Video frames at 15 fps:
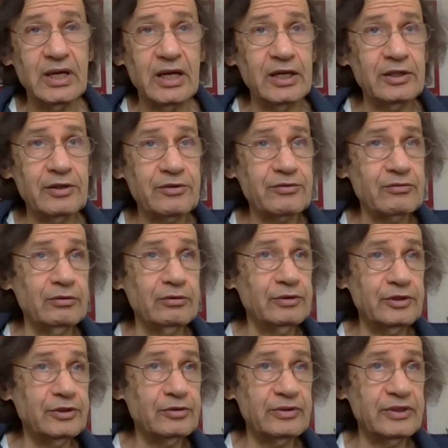and thrown
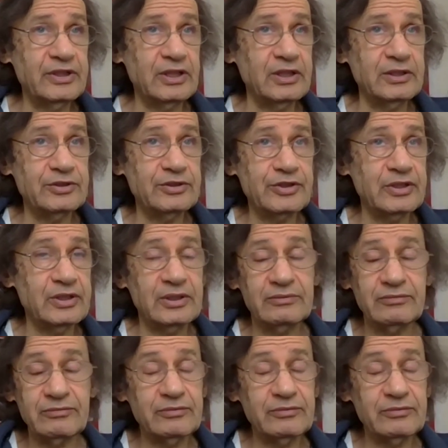into a dungeon